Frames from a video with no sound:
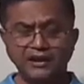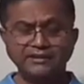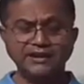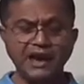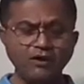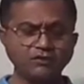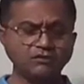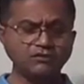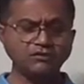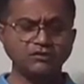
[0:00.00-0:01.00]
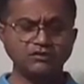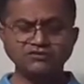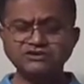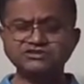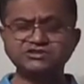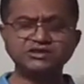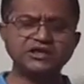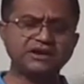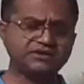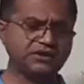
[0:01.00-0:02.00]
Now we see
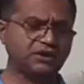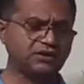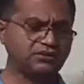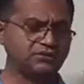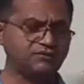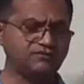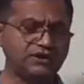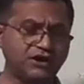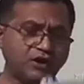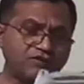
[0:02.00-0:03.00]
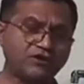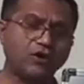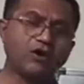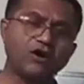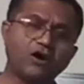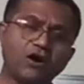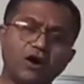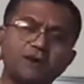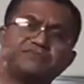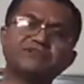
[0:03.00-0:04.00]
that we
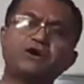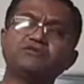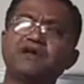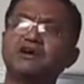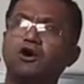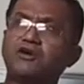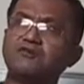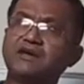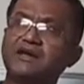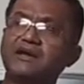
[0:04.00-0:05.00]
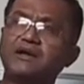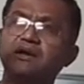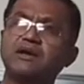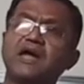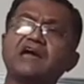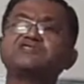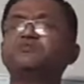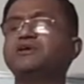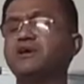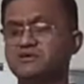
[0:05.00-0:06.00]
observe that, or we
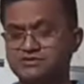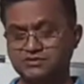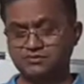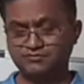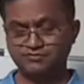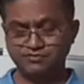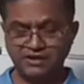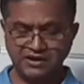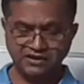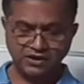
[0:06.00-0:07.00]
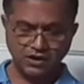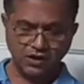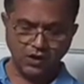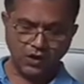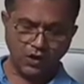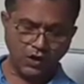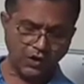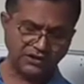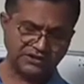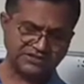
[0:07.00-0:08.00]
experience that
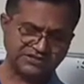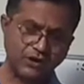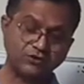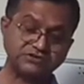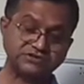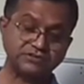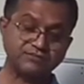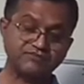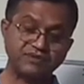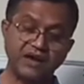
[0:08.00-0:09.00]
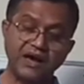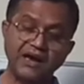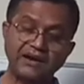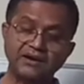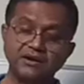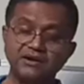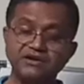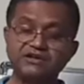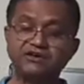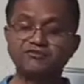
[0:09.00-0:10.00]
all the sounds are
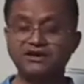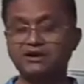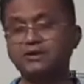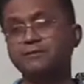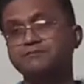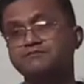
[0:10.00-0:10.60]
different.